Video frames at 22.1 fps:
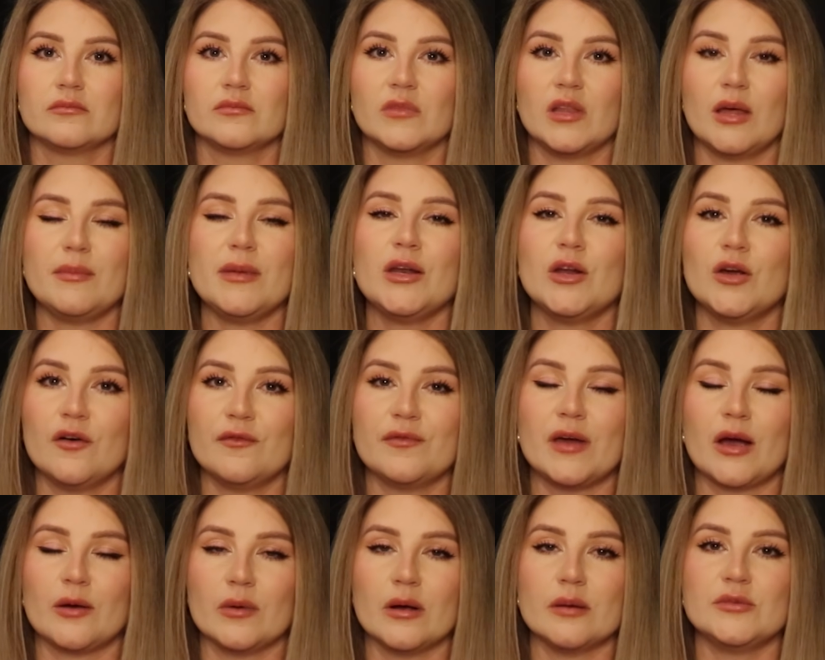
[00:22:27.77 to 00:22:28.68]
Let me know if
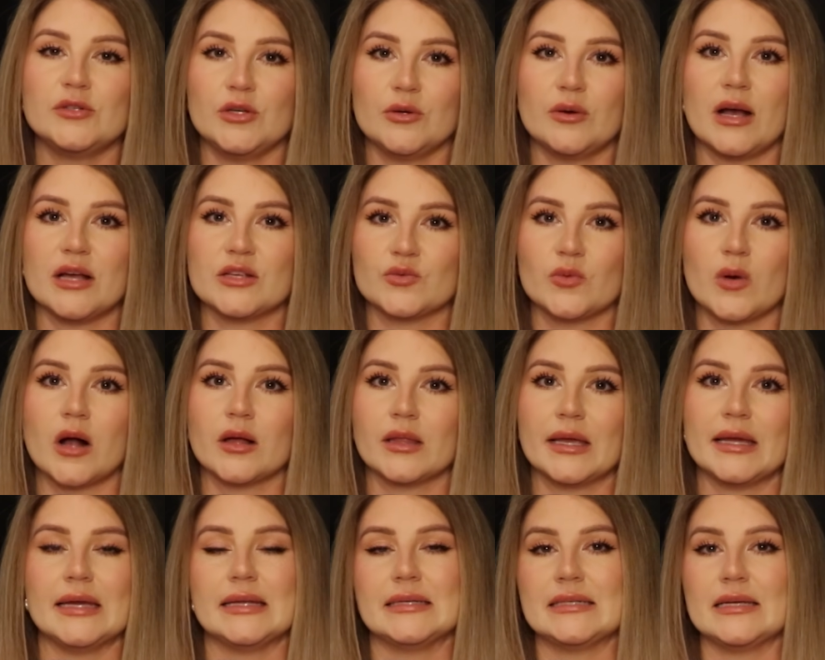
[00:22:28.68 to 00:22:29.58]
that rubs you guys wrong
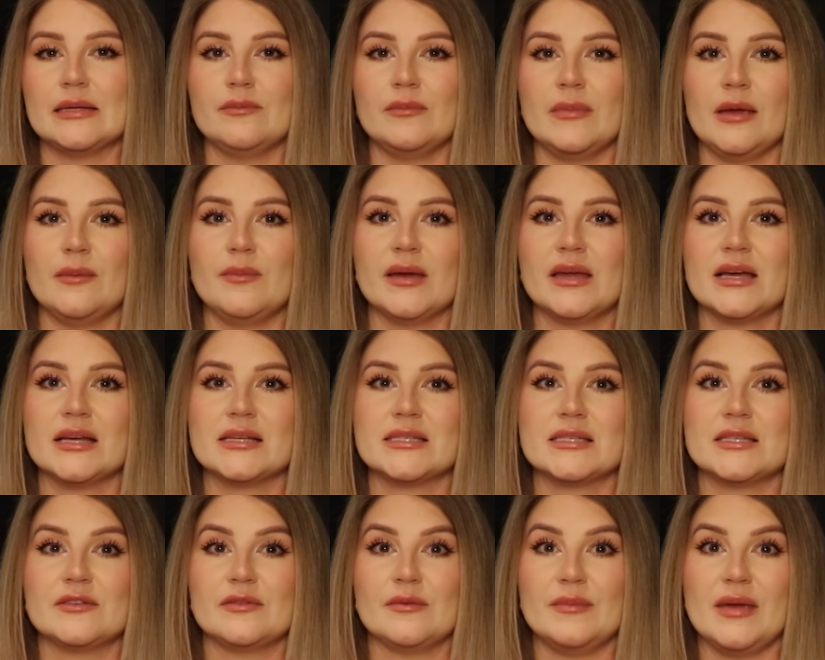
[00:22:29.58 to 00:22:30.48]
like it did me,
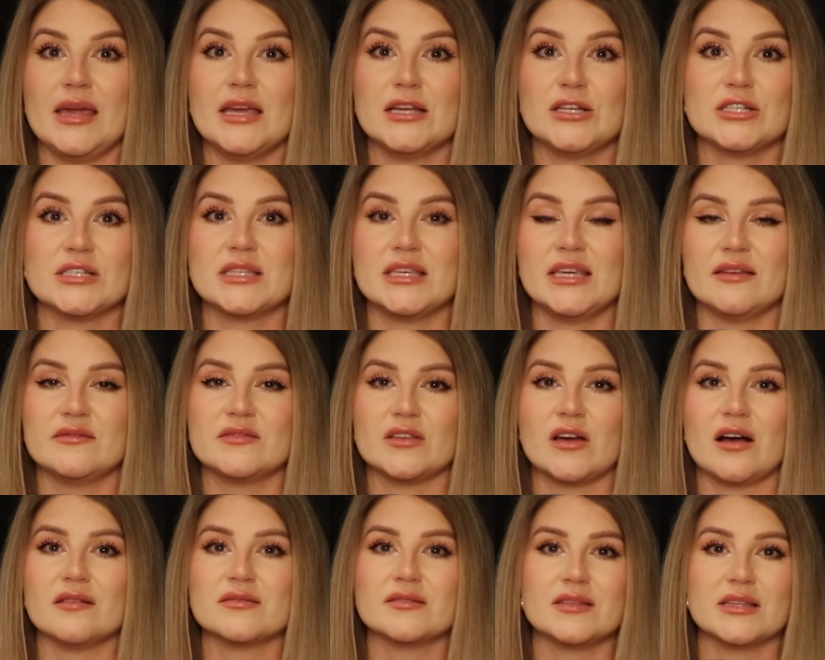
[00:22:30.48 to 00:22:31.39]
because to me, it just gives
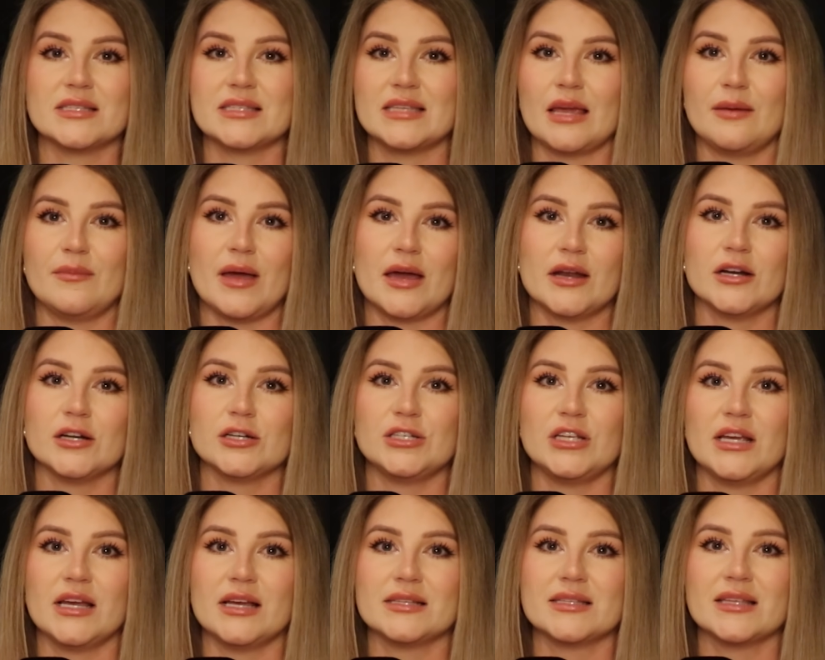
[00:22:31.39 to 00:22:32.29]
off the same
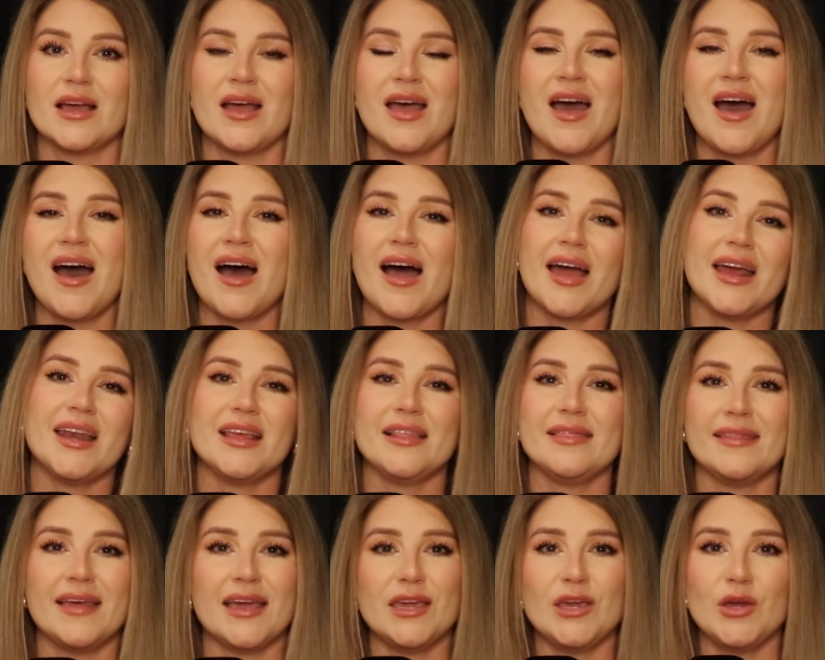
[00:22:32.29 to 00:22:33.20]
energy as I
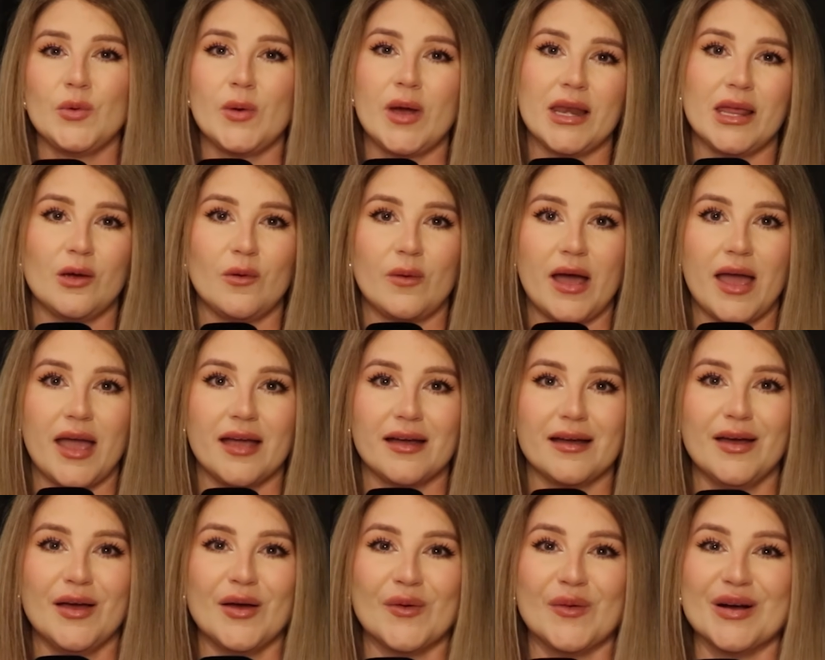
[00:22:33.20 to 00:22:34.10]
didn't like you anyway
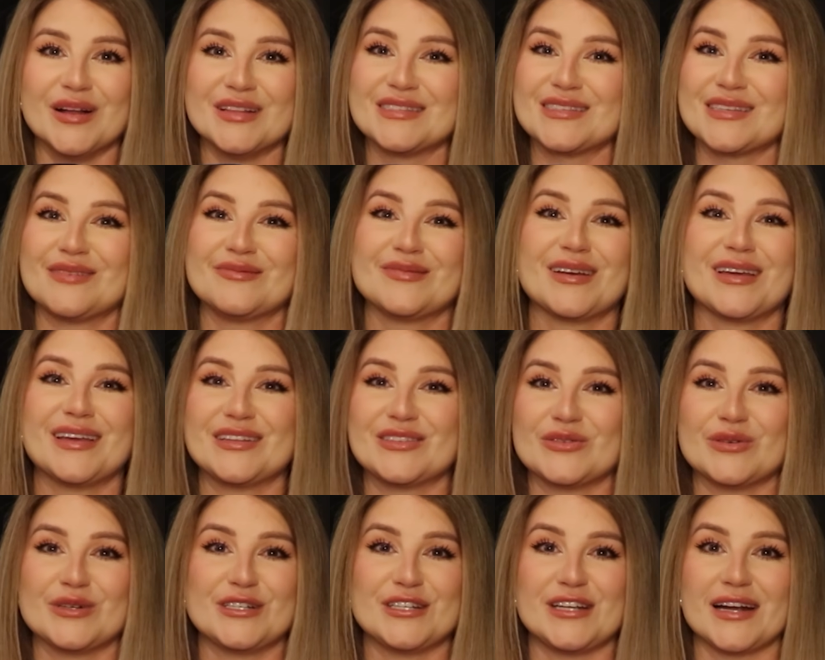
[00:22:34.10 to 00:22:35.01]
when someone
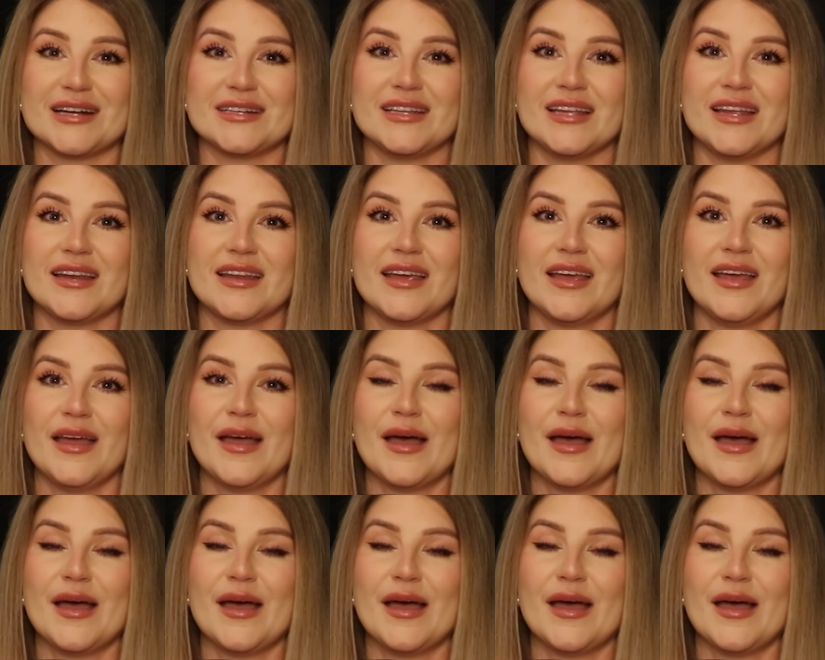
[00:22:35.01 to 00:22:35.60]
gets rejected.